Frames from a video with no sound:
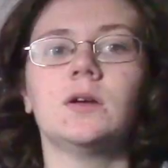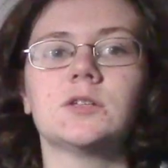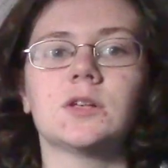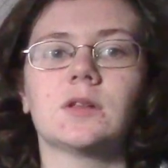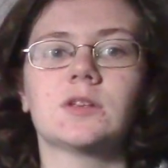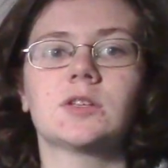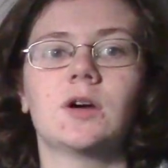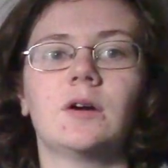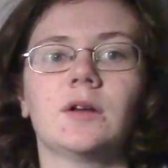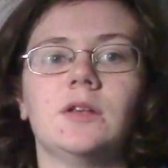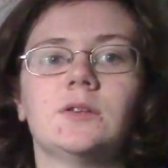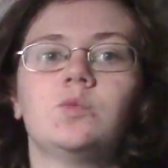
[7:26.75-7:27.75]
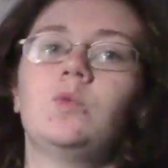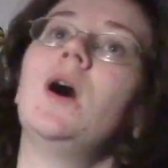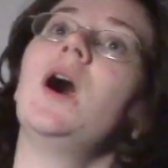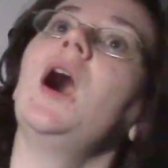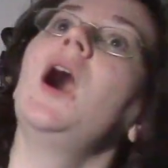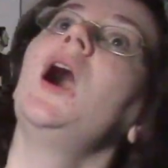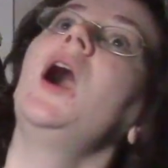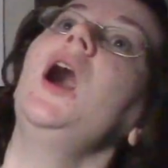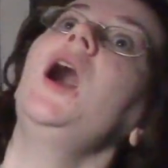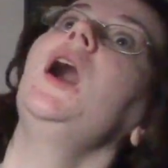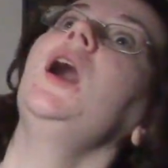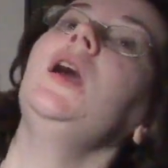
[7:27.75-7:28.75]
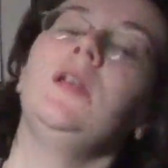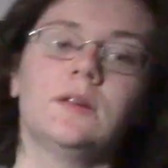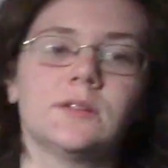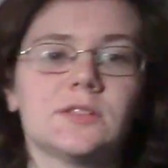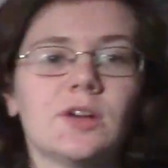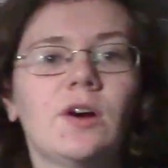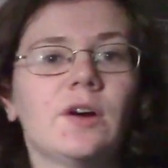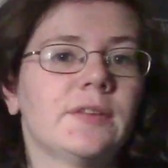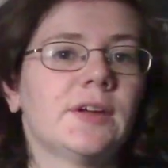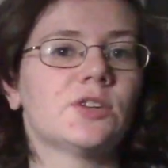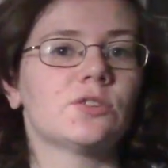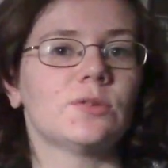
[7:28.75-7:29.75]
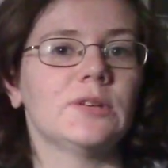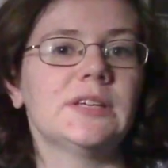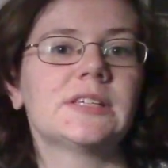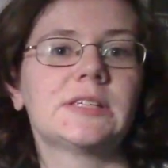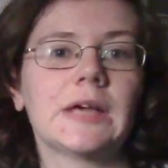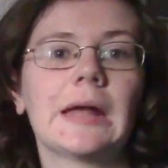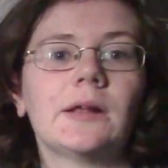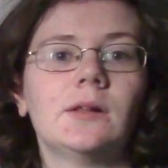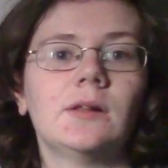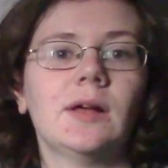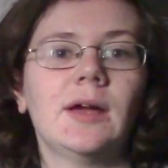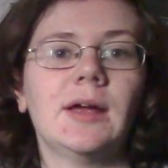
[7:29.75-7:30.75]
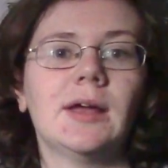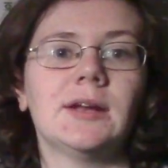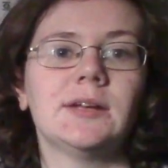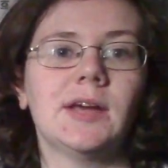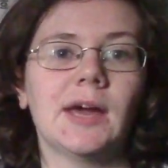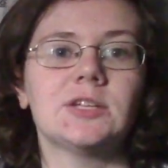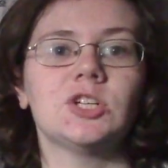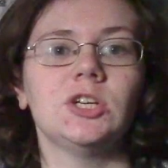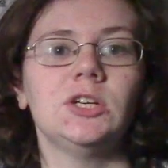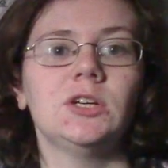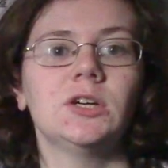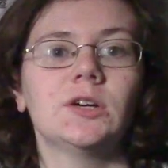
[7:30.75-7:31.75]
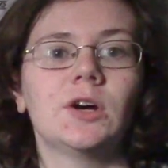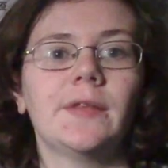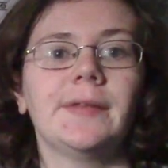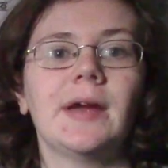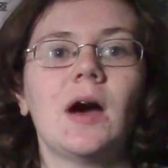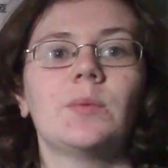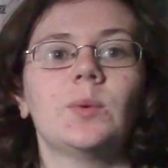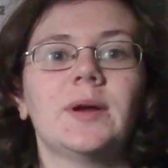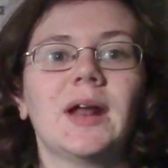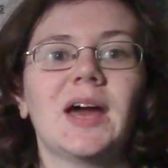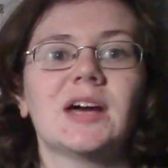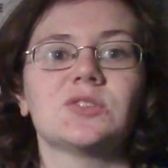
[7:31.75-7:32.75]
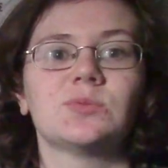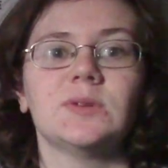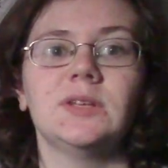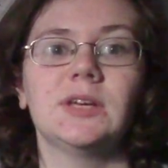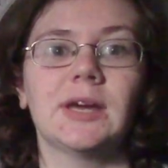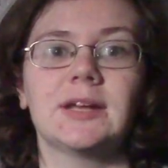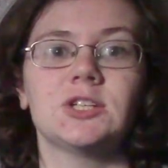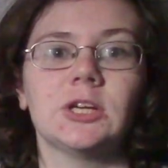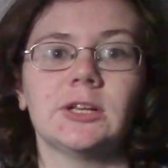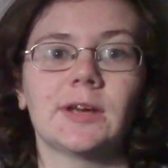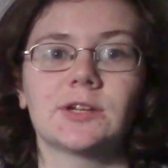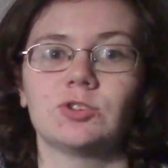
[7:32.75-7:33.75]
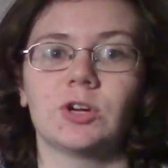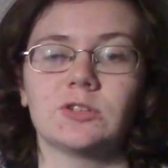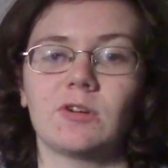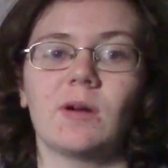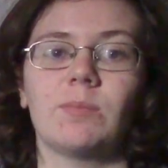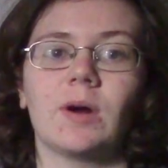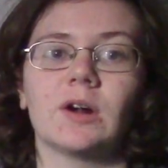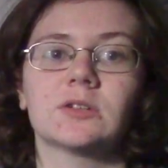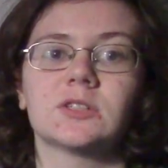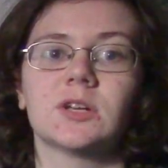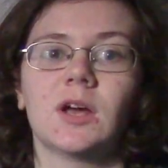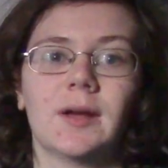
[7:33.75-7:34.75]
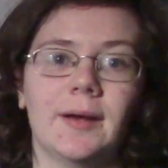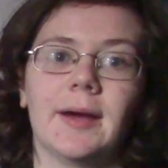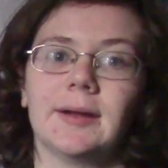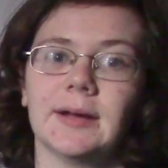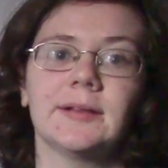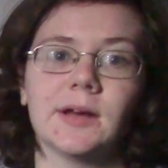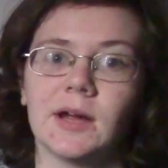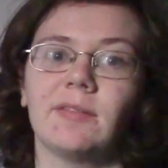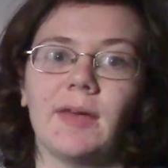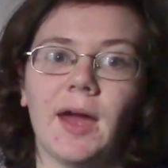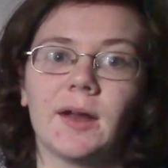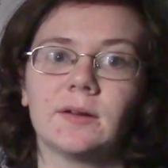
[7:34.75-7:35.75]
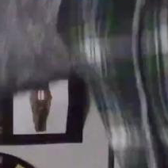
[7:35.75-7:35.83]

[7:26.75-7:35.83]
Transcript: So this song is one song that is really subtle and catchy on the album, and it has really catchy electric guitar parts, and I like that.